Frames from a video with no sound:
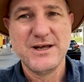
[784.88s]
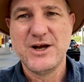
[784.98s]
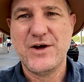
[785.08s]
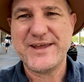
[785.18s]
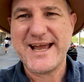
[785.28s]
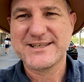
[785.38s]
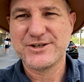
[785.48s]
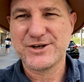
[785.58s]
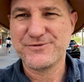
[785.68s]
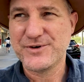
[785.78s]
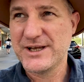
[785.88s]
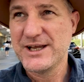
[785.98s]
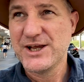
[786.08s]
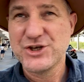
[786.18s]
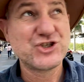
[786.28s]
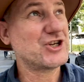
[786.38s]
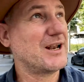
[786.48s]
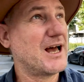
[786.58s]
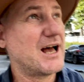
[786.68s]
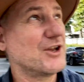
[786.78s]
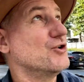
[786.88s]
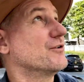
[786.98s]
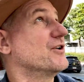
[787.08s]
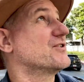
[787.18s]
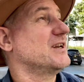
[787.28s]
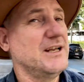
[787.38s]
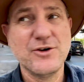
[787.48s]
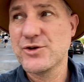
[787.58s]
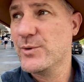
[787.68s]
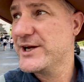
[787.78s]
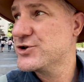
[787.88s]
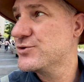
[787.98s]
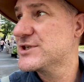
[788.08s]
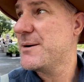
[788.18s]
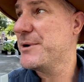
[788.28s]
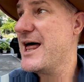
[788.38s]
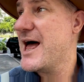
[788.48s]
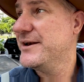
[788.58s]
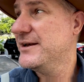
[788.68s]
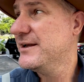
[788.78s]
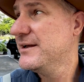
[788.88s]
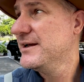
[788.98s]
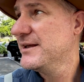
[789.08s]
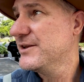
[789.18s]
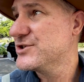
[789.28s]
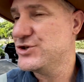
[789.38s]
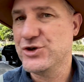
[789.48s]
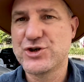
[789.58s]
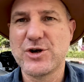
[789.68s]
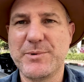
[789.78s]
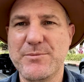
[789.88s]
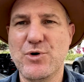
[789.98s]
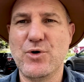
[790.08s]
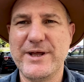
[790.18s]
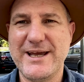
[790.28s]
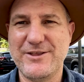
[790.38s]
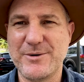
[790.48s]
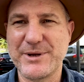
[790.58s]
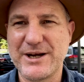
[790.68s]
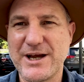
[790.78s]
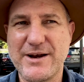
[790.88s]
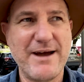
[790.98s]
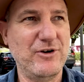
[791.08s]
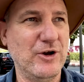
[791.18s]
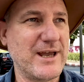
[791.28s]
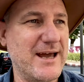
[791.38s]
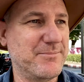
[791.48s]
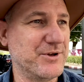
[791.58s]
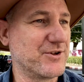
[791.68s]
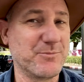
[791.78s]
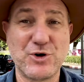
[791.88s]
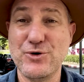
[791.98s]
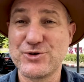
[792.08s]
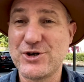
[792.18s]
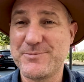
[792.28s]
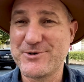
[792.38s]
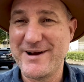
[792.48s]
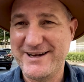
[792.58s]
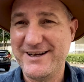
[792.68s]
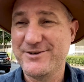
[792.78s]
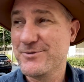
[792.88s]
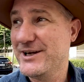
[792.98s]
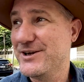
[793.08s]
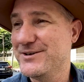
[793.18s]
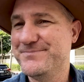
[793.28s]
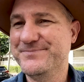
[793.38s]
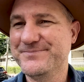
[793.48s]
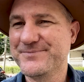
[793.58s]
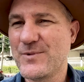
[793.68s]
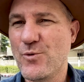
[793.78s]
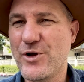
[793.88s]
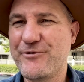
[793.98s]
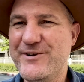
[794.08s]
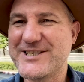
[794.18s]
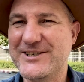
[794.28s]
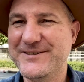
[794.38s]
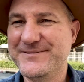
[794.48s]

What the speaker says: on the outside of Chulalongkorn University on the way to Samyan. There's a new shopping mall here that I'm going to go and have a look at. There's some cool shops around here, really good. Worth a visit.